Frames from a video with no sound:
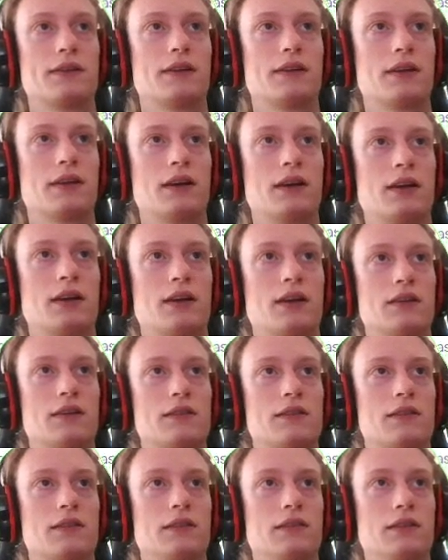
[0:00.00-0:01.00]
And
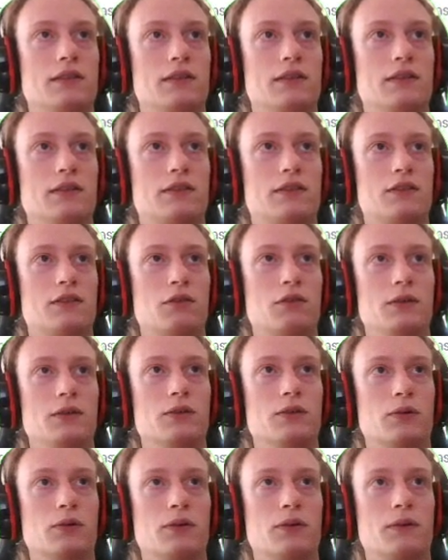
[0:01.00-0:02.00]
this is Joey's
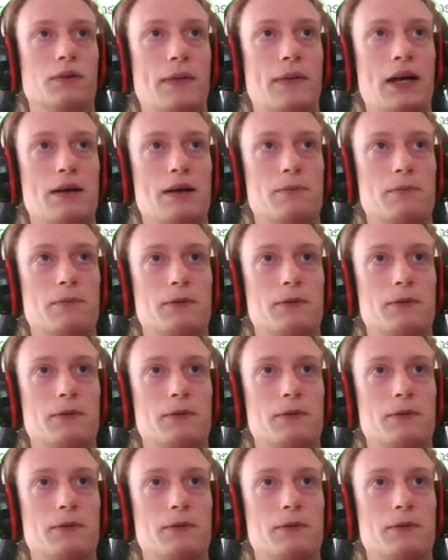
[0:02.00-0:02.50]
awesome app.